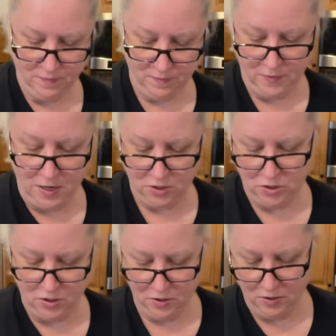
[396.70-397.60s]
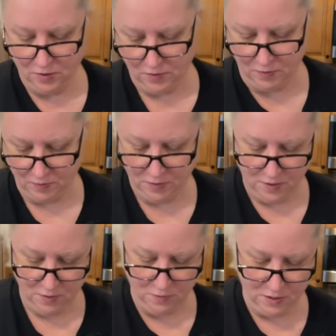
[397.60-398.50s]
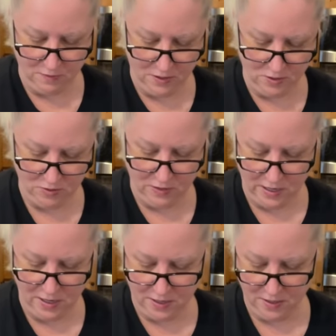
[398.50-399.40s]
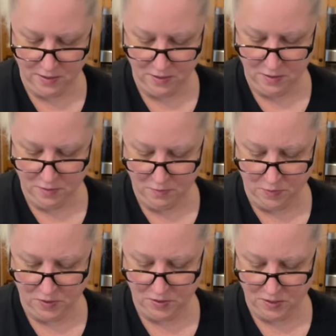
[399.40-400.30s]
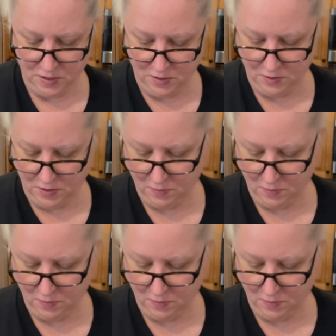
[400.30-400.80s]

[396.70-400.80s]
fake sugar or whatever it is you like. We're just gonna do it the